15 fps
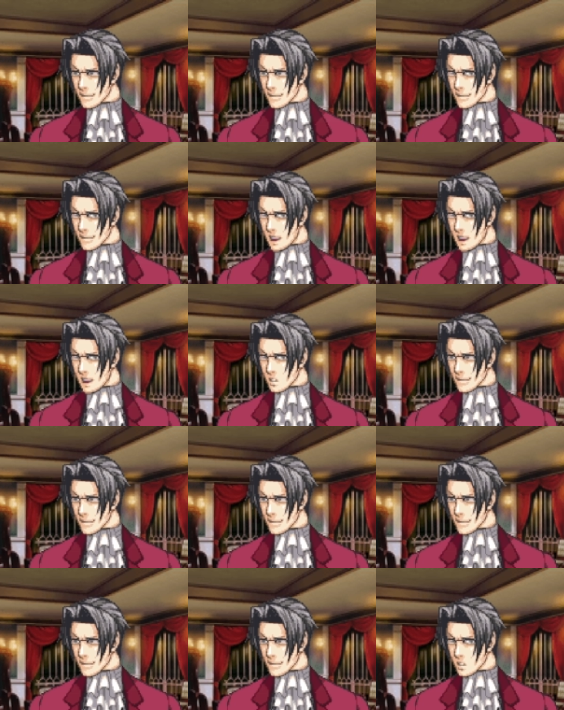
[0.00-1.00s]
It is a bit of
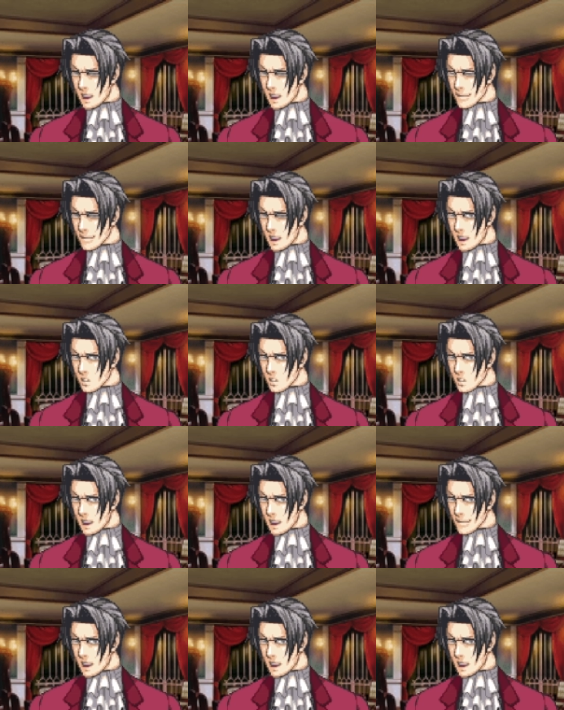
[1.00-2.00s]
a relief
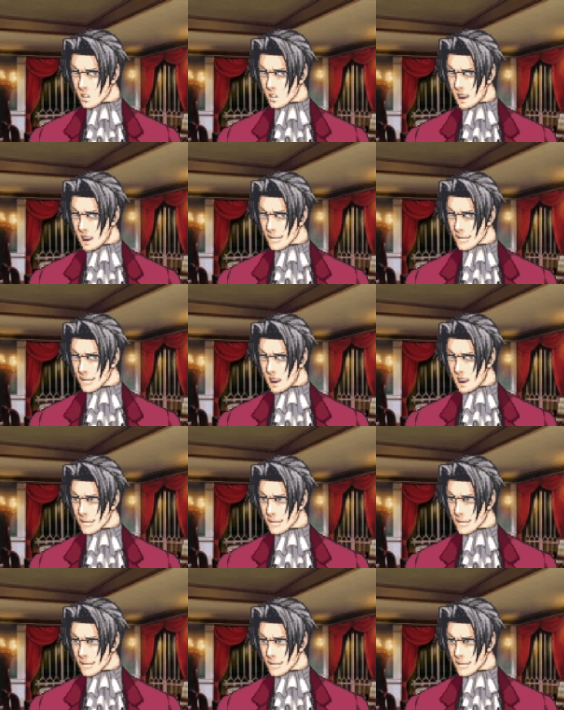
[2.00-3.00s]
to
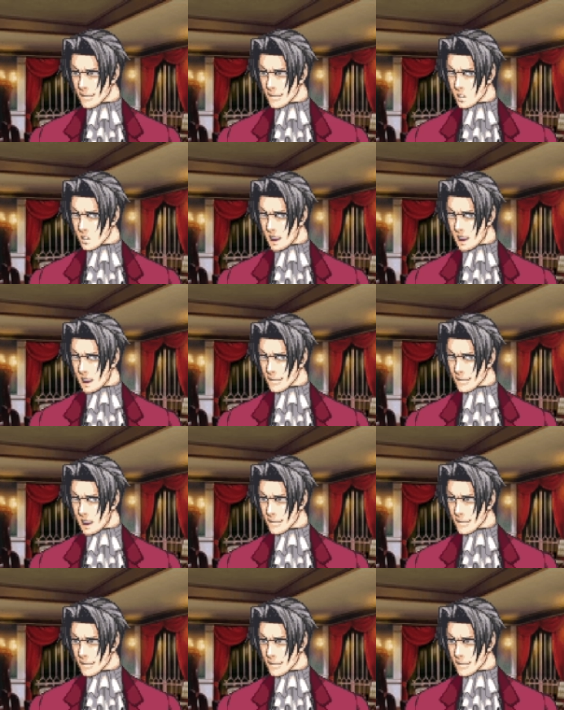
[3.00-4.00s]
know there is someone out
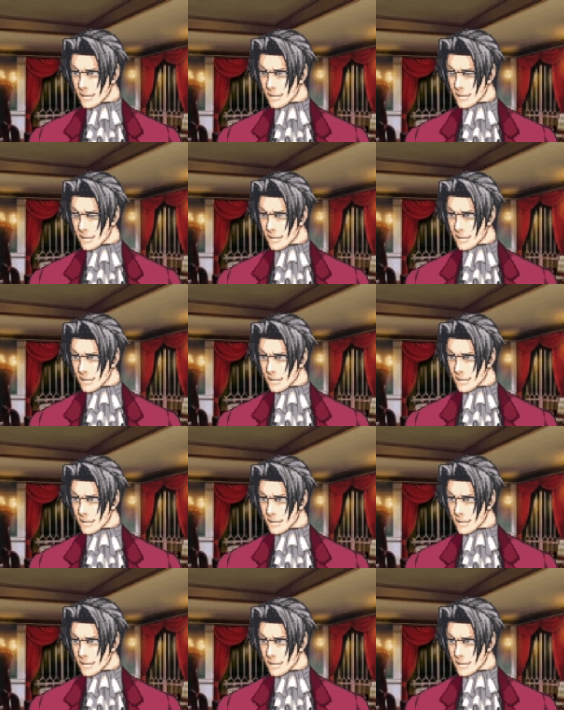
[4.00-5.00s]
there like
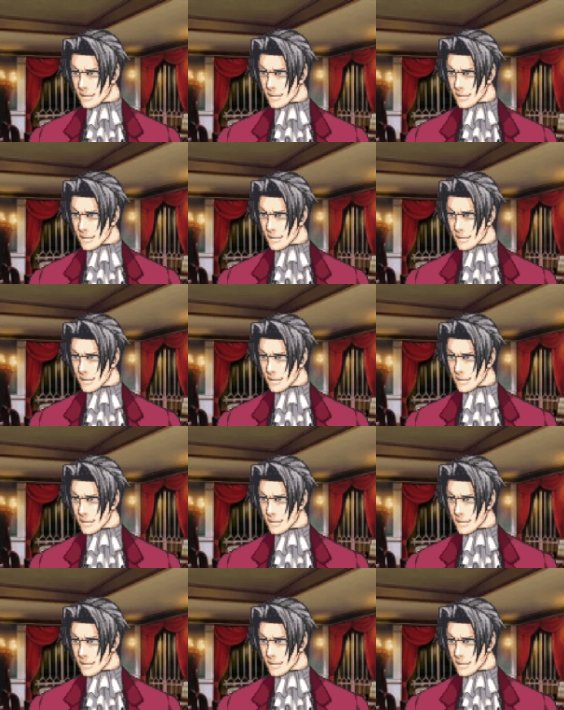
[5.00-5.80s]
me.